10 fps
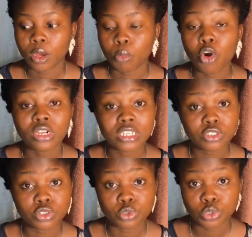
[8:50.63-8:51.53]

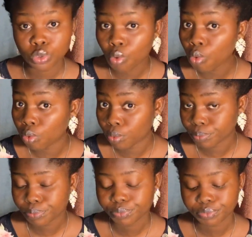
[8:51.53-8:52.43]
colleagues in school,
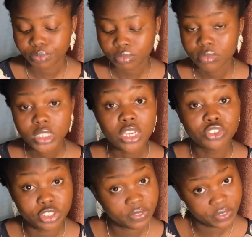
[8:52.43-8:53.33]

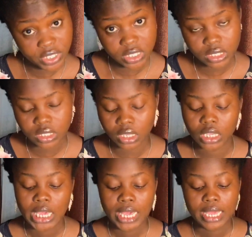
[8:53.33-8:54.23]
university,
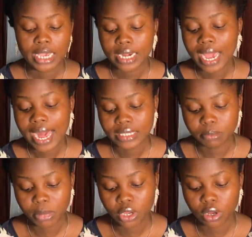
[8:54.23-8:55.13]
that had the
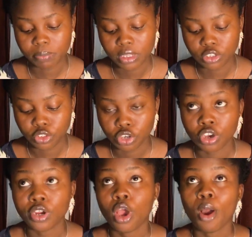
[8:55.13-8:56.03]
makeup thing
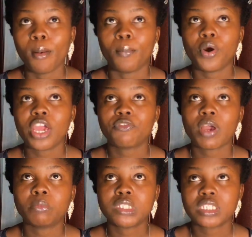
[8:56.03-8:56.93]
done. But if
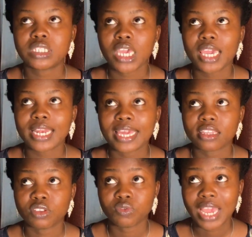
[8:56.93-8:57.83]
I'm to say like
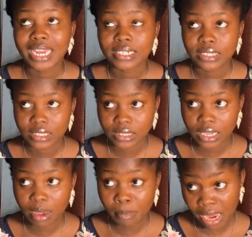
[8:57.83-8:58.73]
in the
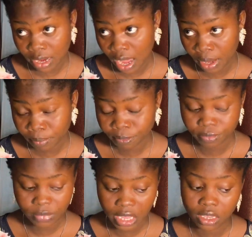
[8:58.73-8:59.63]
realistic manner,
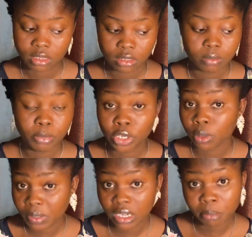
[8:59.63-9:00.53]
like me
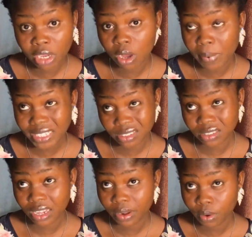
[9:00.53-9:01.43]
not being a makeup
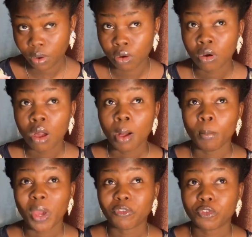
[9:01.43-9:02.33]
artist, I know
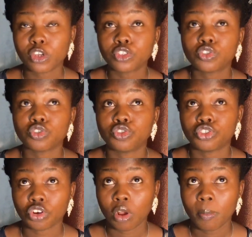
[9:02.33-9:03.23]
my first
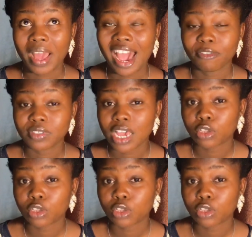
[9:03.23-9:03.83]
job after